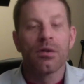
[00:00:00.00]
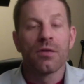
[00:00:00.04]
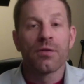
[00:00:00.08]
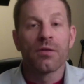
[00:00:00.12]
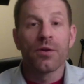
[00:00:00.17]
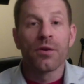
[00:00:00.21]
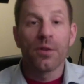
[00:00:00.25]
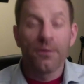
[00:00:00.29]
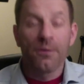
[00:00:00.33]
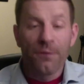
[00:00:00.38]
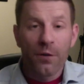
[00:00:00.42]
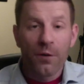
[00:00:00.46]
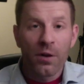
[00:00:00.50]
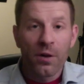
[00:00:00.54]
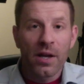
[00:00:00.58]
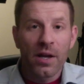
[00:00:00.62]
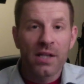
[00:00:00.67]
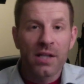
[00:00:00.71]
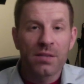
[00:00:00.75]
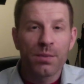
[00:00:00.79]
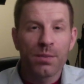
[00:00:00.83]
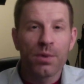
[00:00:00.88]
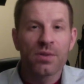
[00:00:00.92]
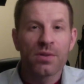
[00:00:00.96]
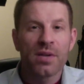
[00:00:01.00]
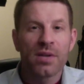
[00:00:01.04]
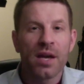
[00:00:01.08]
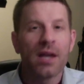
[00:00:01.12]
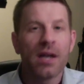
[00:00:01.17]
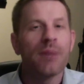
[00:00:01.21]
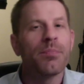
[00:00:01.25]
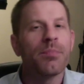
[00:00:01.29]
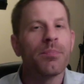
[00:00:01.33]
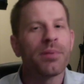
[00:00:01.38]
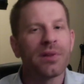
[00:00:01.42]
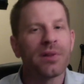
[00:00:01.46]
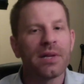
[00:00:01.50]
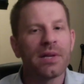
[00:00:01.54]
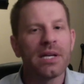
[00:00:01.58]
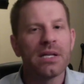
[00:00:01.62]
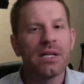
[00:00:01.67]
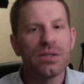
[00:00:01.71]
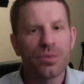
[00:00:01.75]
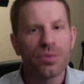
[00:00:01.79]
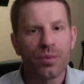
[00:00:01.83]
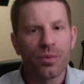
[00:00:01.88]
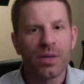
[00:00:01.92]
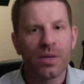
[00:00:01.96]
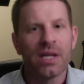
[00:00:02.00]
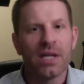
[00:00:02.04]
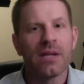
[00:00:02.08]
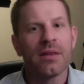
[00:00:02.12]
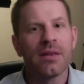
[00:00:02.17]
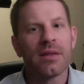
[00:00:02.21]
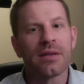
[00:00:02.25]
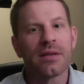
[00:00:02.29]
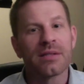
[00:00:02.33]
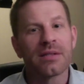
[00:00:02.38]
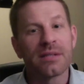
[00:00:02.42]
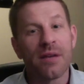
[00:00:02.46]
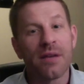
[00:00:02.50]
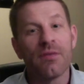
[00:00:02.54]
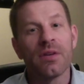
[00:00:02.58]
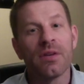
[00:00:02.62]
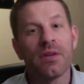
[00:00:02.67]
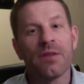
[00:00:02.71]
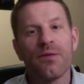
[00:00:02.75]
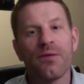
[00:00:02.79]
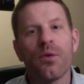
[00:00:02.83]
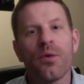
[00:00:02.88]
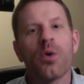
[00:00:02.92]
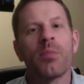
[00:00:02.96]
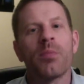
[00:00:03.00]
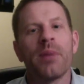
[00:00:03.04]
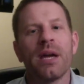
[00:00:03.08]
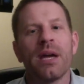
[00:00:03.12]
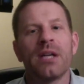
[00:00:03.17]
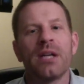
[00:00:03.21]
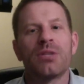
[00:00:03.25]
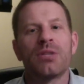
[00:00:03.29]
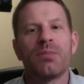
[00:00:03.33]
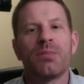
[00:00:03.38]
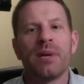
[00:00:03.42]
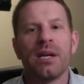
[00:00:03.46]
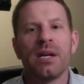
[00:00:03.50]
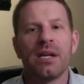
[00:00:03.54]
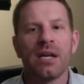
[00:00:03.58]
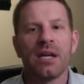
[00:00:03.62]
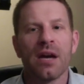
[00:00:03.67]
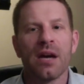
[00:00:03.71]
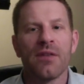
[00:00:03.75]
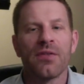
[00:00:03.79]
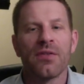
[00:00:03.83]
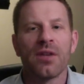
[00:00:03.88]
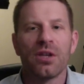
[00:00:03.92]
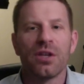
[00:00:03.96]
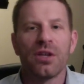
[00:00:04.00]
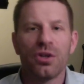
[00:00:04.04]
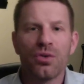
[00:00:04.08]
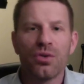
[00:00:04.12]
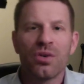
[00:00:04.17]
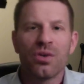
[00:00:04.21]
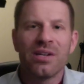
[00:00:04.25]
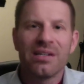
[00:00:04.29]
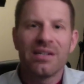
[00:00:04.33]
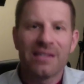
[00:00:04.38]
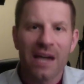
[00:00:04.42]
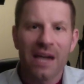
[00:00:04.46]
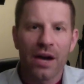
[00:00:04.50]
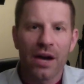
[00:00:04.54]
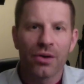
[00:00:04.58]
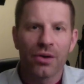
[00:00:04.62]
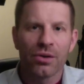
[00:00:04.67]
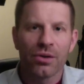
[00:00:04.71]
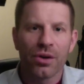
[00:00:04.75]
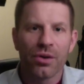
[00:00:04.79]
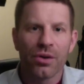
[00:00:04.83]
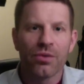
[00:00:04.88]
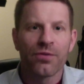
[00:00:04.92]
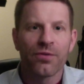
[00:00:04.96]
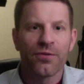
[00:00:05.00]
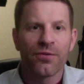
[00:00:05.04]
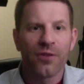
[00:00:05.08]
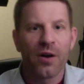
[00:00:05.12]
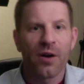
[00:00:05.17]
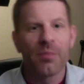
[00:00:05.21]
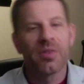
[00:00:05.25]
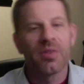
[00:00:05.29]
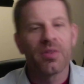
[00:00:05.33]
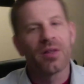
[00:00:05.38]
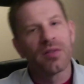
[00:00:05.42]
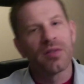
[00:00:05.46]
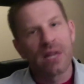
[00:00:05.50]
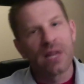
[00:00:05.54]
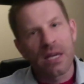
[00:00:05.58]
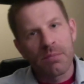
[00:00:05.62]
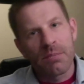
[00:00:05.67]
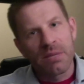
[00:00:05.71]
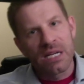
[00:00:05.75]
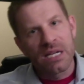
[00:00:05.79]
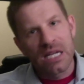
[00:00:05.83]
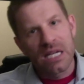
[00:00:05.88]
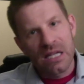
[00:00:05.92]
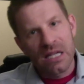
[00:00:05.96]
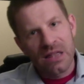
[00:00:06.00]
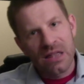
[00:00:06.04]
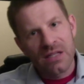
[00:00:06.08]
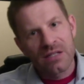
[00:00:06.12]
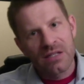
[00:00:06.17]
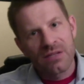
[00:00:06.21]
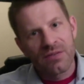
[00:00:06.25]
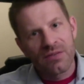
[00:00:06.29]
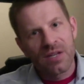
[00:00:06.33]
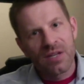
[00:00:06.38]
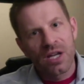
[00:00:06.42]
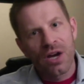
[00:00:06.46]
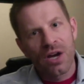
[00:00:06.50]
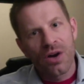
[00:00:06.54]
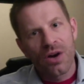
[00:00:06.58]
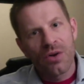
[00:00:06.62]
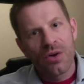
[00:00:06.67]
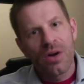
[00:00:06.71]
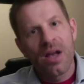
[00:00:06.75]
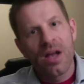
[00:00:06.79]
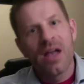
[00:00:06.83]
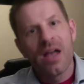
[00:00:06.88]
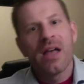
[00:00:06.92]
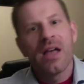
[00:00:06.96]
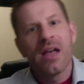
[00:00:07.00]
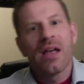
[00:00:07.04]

For the full expose, please read the 74-page PDF that you can download from the link beneath this video.